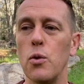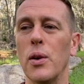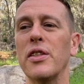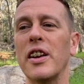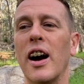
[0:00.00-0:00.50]

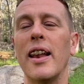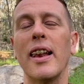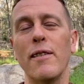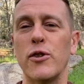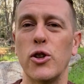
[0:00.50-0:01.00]
One thing I
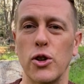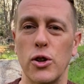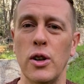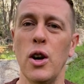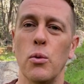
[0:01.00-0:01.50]
love to
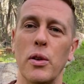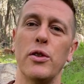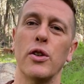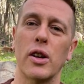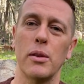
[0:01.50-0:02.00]
do
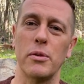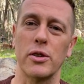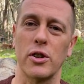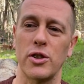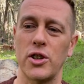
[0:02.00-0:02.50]
with
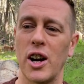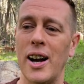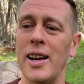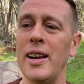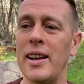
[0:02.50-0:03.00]
Eucalyptus
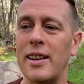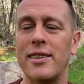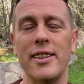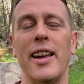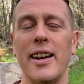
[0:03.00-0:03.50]
Kochii
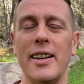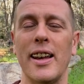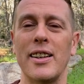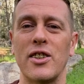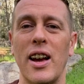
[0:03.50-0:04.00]
is sit out in
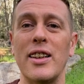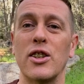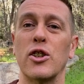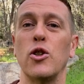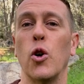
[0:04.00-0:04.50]
nature and
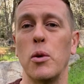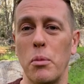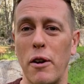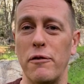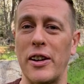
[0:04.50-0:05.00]
just anoint
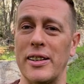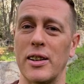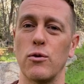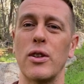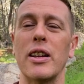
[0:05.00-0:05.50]
my feet
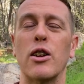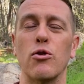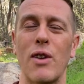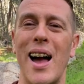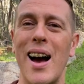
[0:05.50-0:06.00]
and really
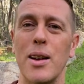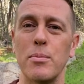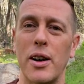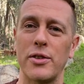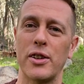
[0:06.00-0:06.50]
ground
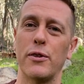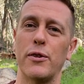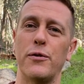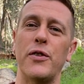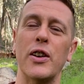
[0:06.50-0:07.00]
myself
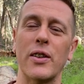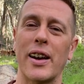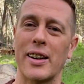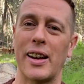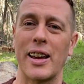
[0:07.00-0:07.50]
and feel
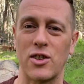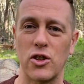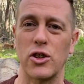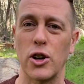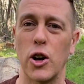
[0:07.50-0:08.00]
that
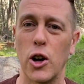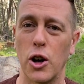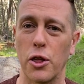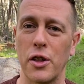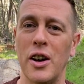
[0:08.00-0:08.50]
connection to
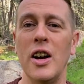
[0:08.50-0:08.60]
earth.